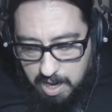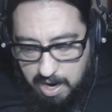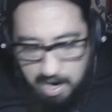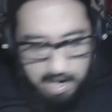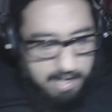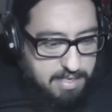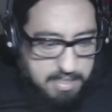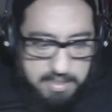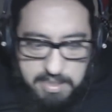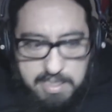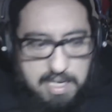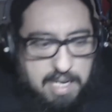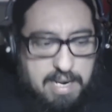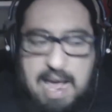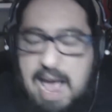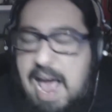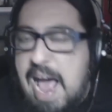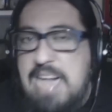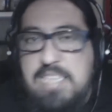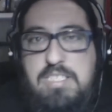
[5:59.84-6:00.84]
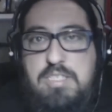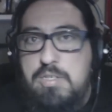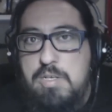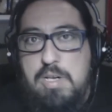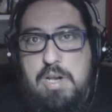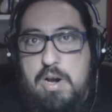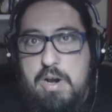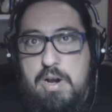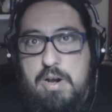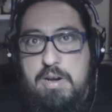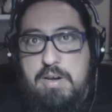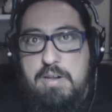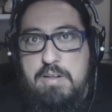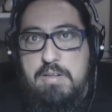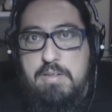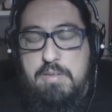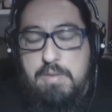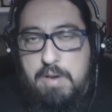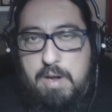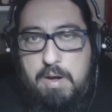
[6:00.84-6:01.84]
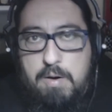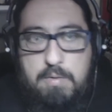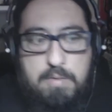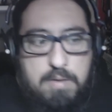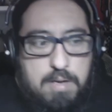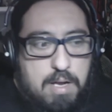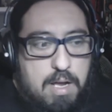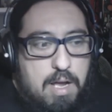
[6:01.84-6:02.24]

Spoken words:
I just kind of had to learn, you know?